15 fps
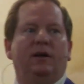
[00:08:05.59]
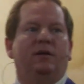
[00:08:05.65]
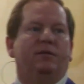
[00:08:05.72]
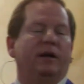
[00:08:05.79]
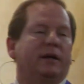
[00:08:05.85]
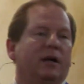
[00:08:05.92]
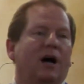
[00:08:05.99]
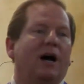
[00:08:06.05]

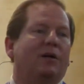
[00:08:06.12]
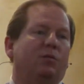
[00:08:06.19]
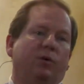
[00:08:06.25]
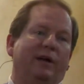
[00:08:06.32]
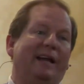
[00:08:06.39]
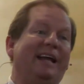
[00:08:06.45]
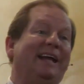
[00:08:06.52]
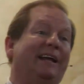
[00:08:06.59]
that God
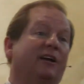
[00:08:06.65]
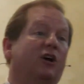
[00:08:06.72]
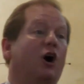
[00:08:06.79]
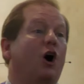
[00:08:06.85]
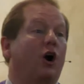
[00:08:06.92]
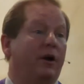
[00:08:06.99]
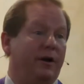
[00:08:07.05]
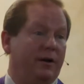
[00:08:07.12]
would
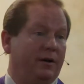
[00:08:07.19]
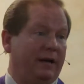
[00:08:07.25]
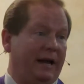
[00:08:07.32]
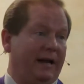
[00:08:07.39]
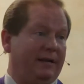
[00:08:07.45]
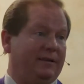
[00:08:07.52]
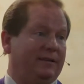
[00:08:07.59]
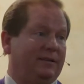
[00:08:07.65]
incarnate,
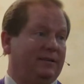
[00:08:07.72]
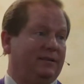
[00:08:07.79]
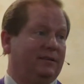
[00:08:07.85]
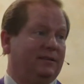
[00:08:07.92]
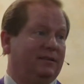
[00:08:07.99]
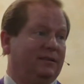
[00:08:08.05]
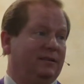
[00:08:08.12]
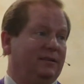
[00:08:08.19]

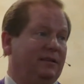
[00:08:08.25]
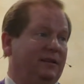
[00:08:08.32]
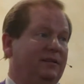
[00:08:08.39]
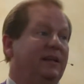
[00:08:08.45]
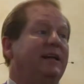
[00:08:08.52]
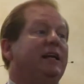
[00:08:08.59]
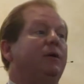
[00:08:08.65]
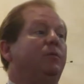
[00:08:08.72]

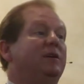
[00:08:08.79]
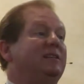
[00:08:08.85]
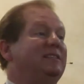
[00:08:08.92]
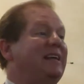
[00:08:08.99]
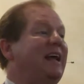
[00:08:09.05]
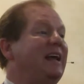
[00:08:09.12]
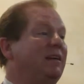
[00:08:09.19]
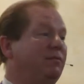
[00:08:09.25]
that he would
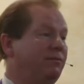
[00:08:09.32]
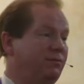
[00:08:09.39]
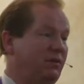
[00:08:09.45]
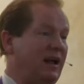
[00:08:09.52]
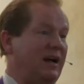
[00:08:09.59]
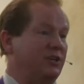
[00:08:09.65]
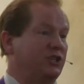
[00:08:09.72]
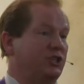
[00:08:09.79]
take
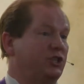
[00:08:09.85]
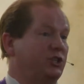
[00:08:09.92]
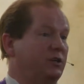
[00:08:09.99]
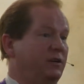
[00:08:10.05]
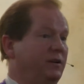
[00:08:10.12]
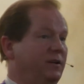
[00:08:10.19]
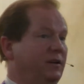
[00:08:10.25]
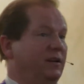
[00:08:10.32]
flesh,
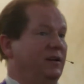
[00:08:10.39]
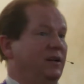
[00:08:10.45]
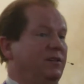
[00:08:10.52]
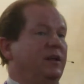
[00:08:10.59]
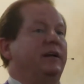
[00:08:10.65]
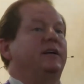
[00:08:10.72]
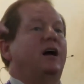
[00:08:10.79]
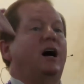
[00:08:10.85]

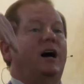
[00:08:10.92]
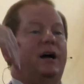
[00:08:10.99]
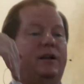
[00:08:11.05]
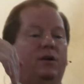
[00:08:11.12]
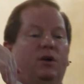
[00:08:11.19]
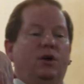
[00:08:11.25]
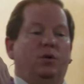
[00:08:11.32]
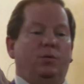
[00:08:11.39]
that
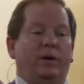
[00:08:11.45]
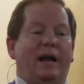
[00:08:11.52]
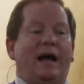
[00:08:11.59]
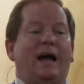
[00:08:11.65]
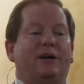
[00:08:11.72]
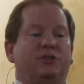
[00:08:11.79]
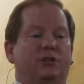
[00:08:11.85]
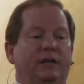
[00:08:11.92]
God would
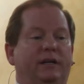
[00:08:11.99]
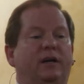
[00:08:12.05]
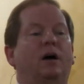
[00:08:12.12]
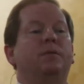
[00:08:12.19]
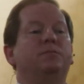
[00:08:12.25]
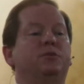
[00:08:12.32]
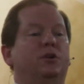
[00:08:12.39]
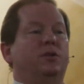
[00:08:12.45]
actually
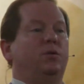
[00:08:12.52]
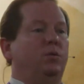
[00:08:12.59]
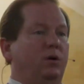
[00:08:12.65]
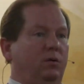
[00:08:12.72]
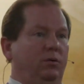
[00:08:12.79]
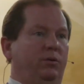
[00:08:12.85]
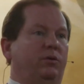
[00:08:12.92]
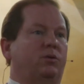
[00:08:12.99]
come to the
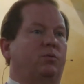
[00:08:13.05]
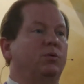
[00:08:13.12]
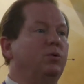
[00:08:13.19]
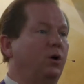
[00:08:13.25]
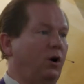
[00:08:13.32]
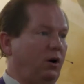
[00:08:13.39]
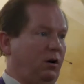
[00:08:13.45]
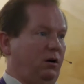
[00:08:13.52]
world through
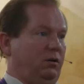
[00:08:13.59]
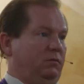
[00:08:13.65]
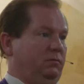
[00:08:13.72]
her.